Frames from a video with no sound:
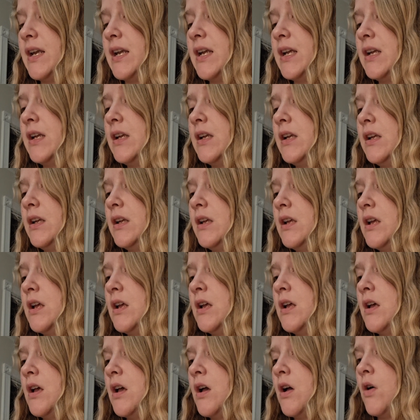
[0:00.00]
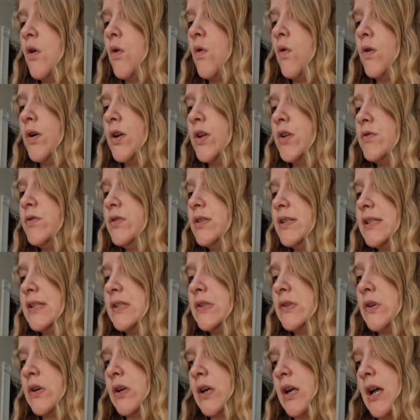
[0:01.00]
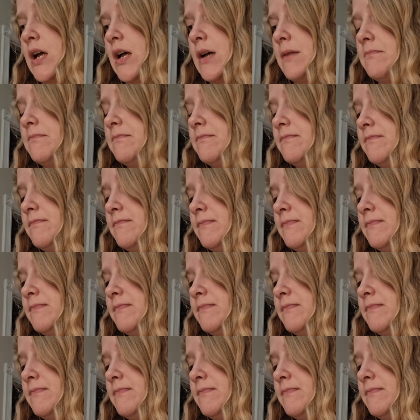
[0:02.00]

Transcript: it, or you just look up